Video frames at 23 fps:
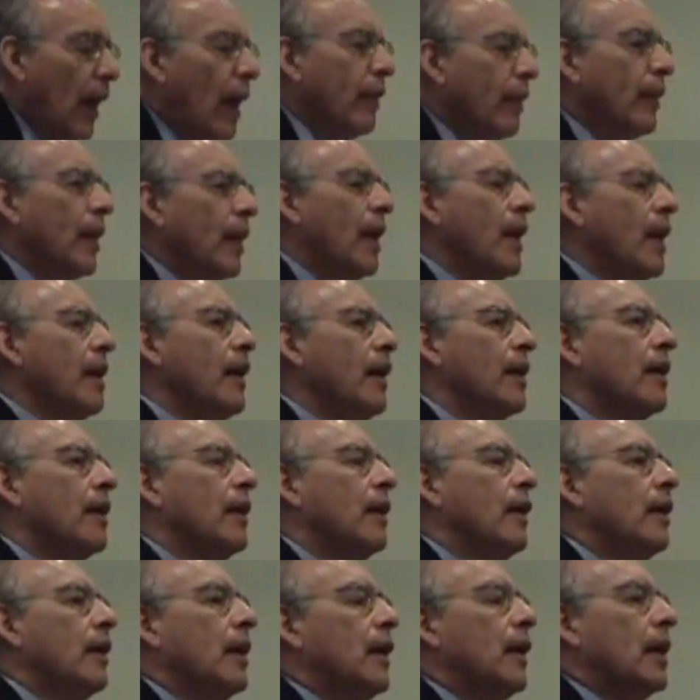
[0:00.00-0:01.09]
And then
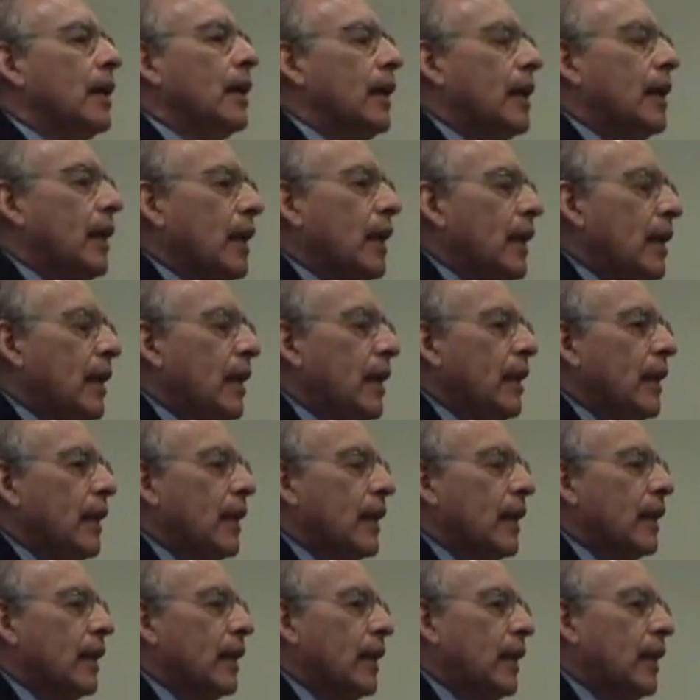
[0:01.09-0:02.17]
he
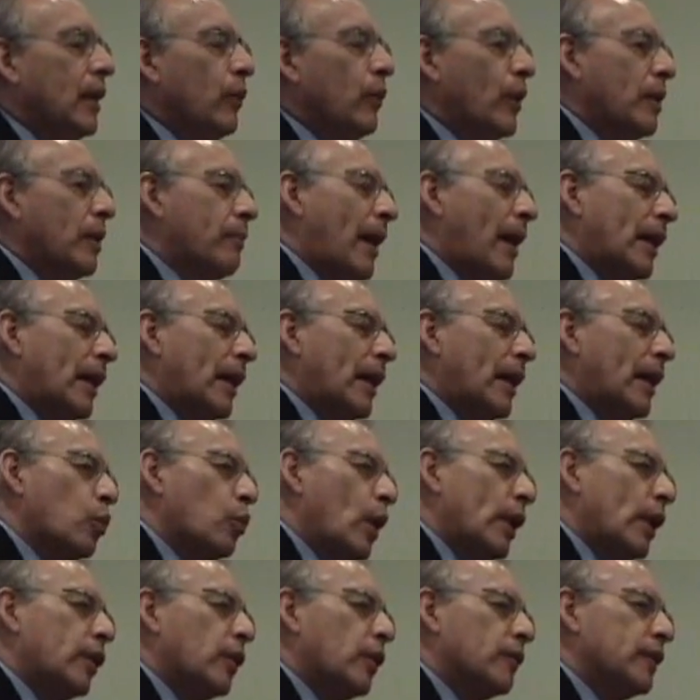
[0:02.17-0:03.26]
went back to The
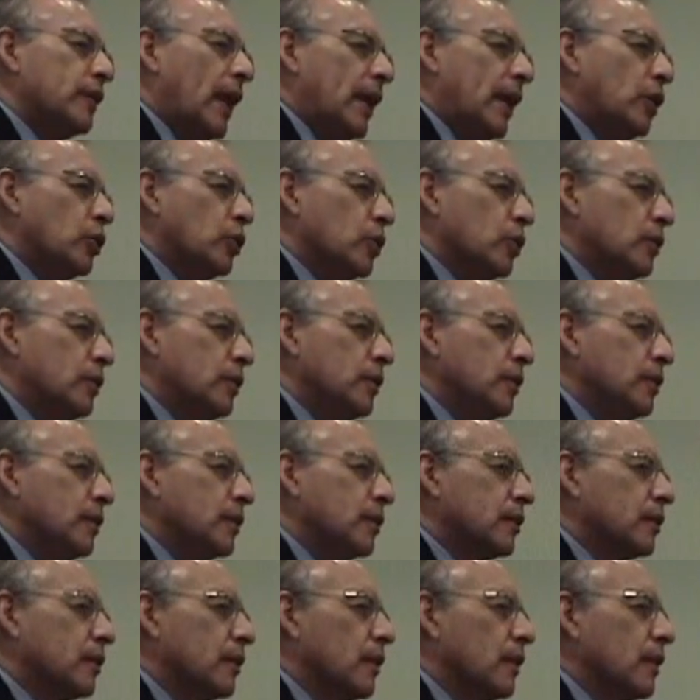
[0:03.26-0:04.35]
Wealth of
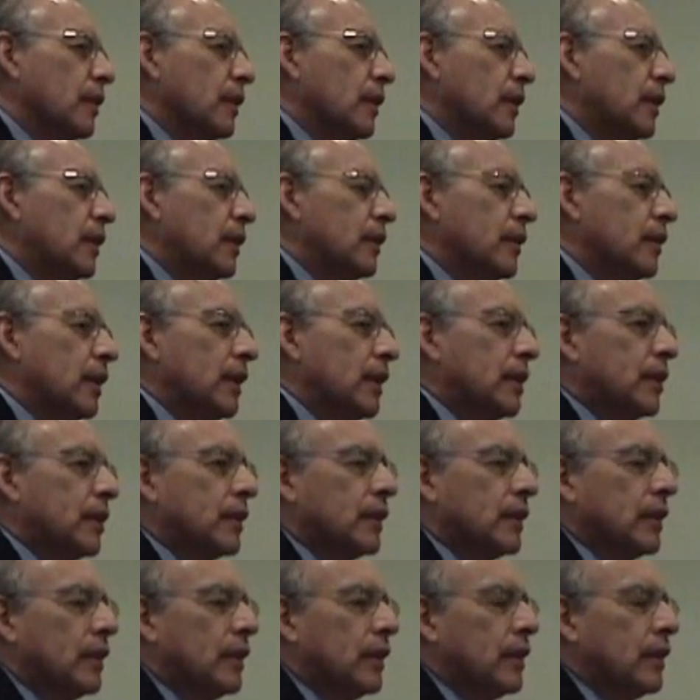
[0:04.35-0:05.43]
Nations,
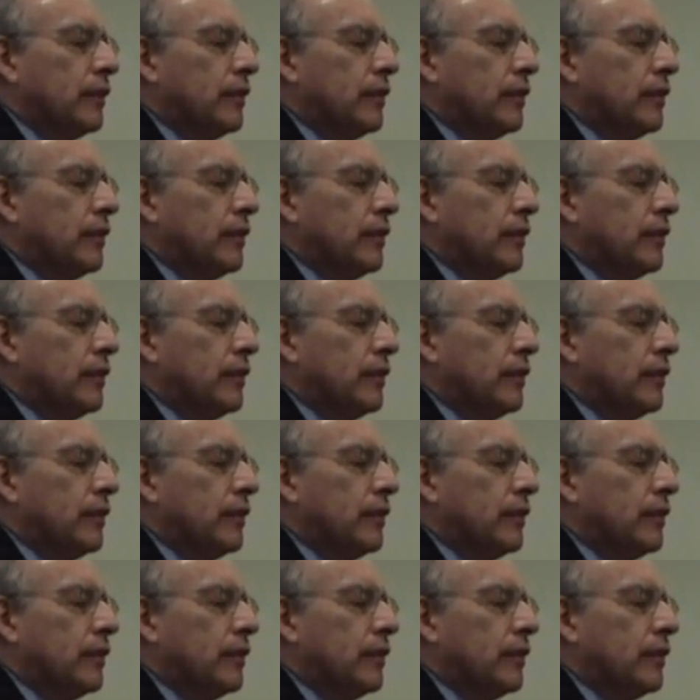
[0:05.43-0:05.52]
this